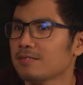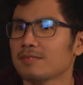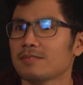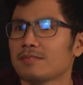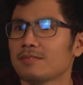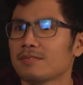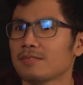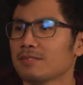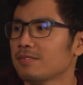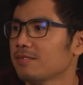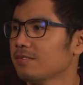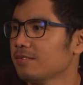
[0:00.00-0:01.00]

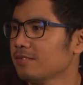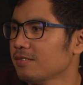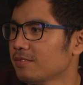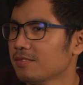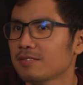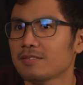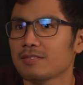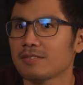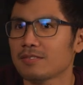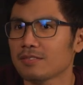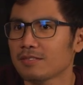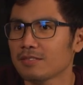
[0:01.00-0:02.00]

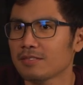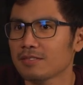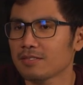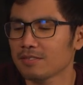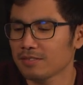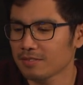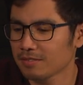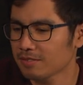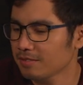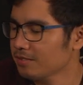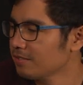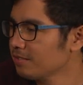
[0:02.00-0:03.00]

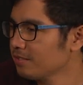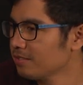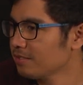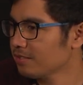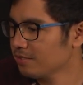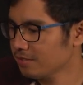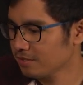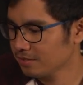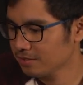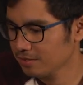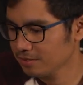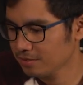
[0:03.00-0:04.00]

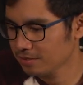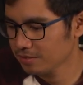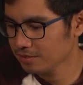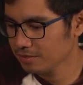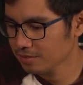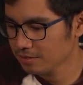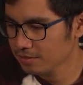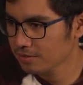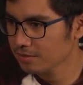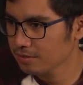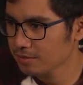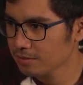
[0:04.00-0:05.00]

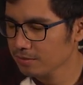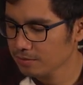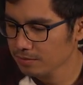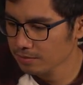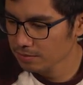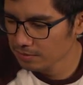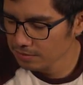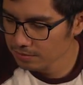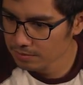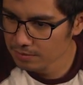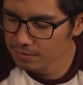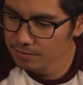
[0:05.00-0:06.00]

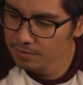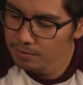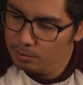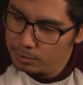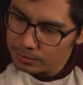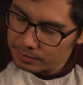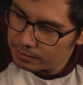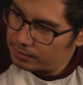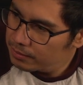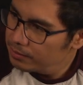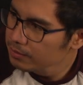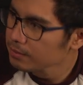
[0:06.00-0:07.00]

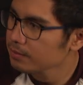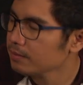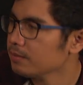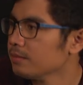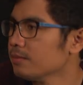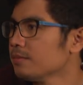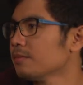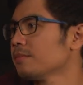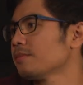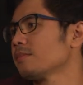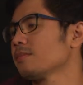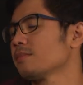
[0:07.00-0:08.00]
[no speech]